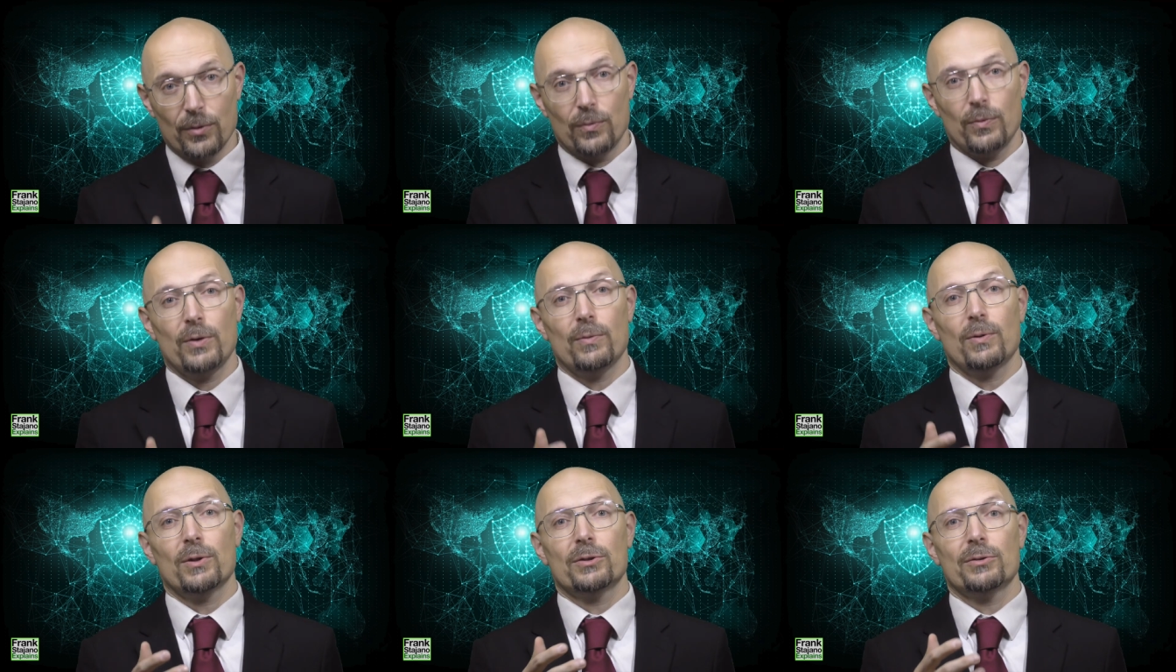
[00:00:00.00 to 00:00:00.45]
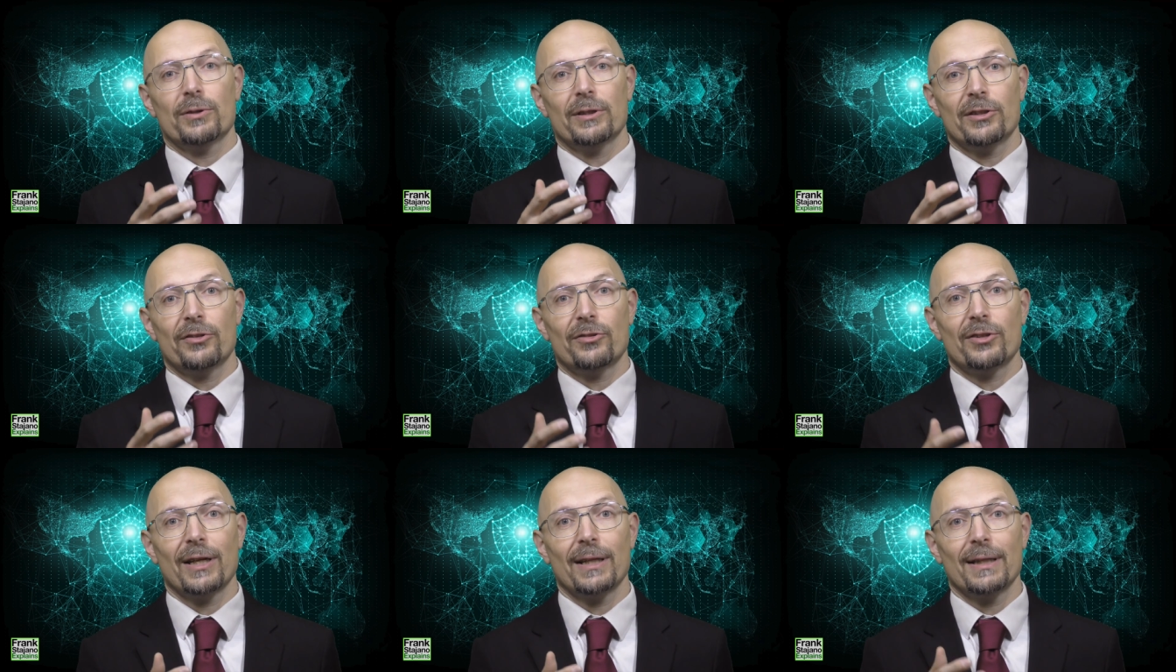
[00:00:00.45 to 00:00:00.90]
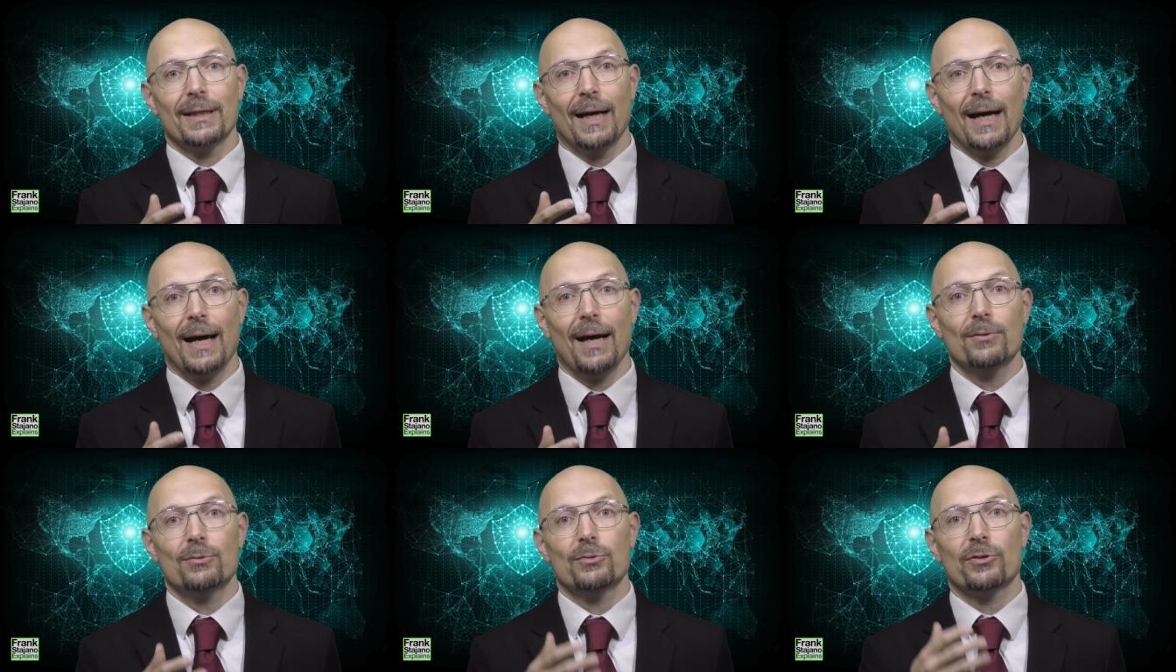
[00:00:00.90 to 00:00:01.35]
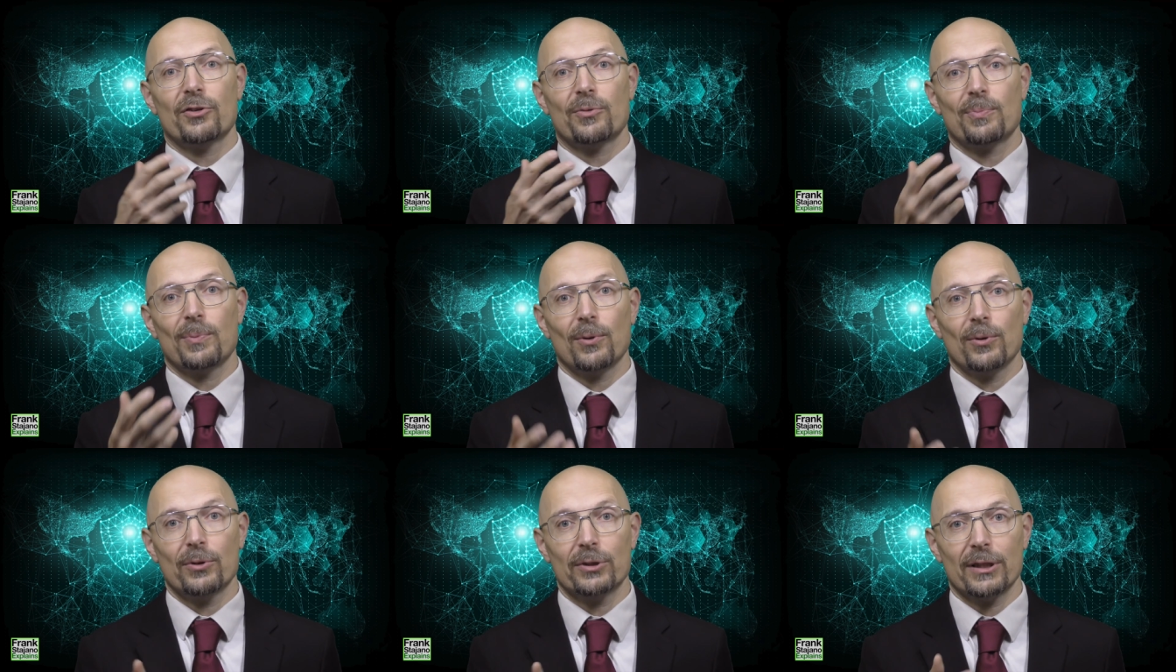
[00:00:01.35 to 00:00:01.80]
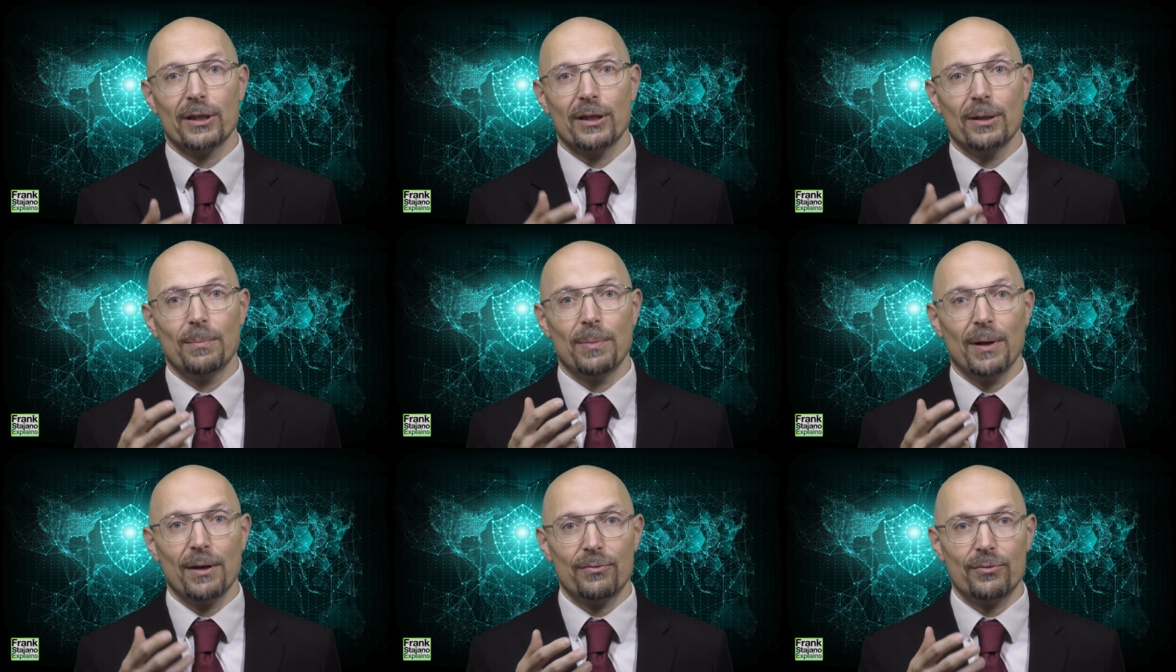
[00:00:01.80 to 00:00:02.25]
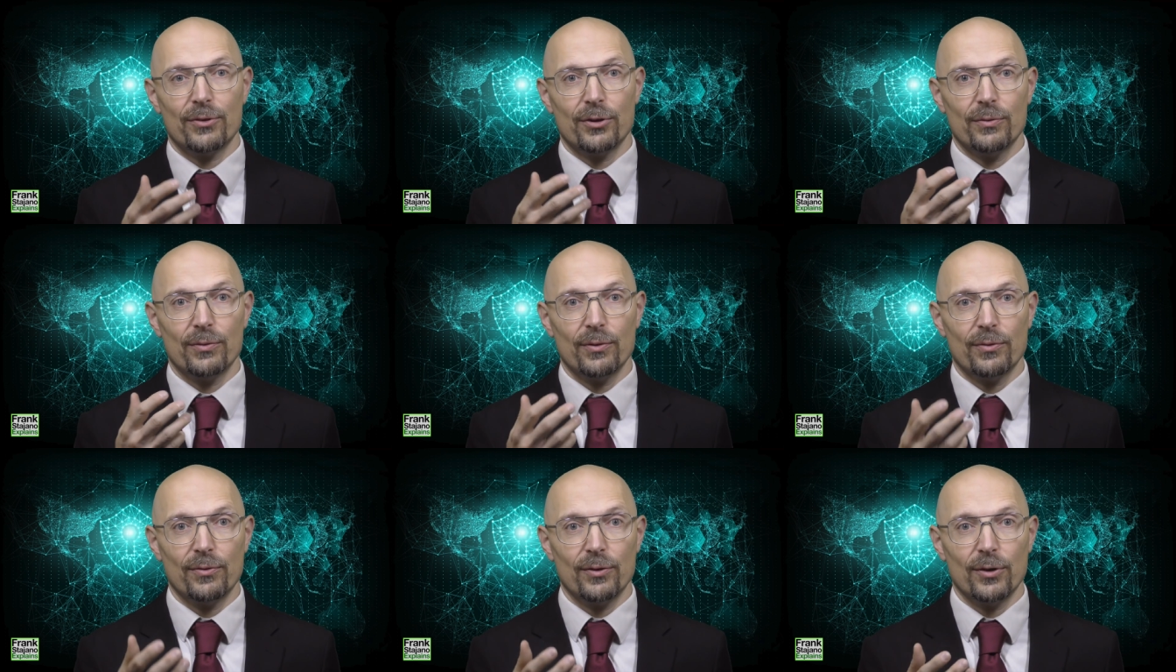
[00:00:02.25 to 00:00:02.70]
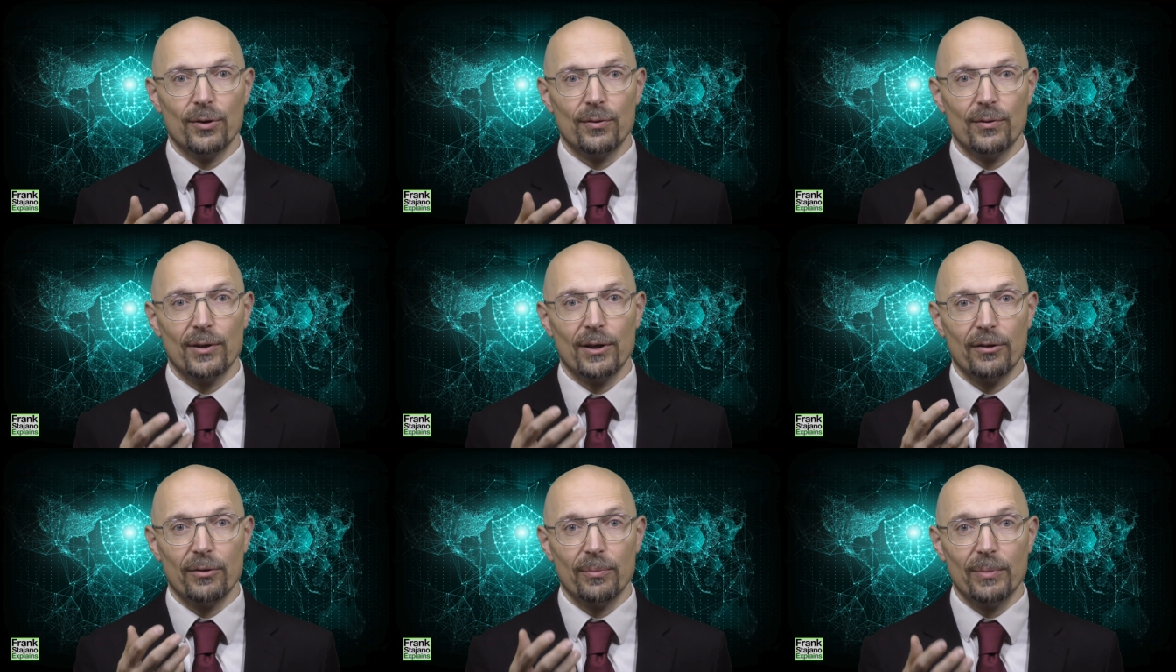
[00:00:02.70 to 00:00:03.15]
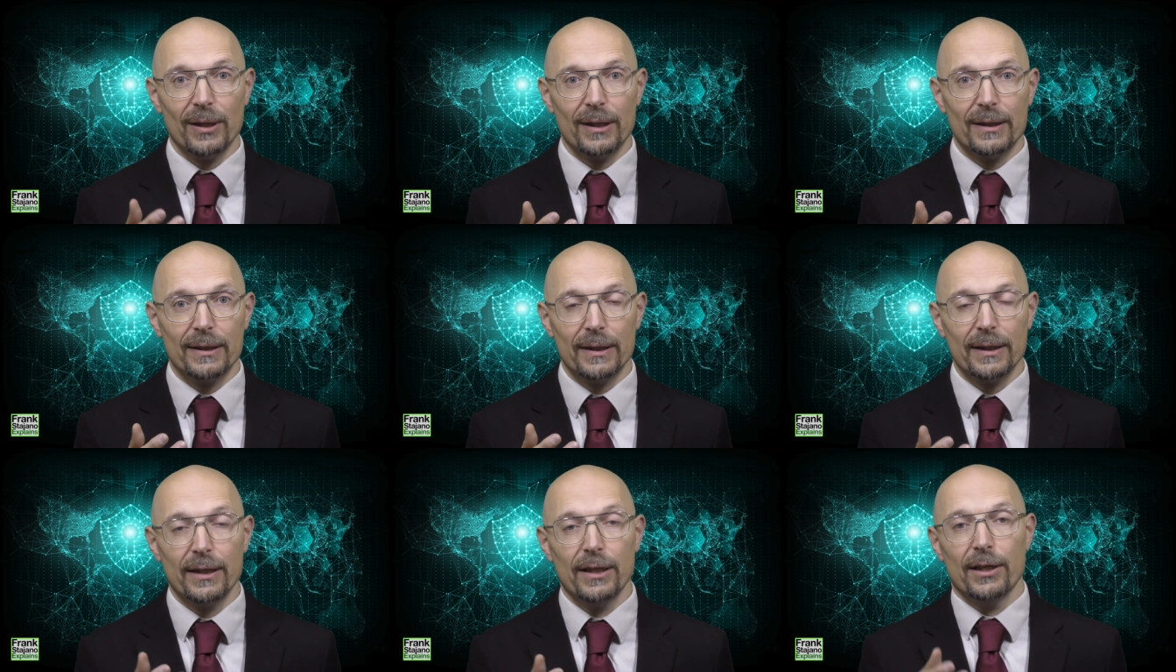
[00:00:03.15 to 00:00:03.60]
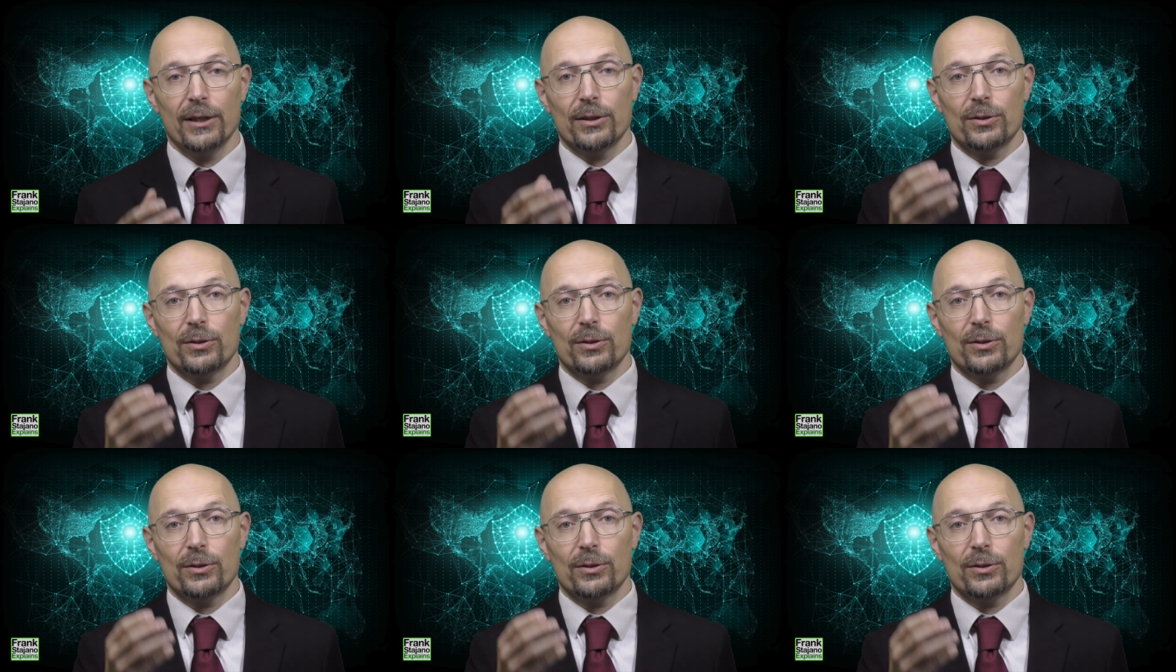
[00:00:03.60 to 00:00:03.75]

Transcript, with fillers: We want to understand how to exploit a buffer overflow vulnerability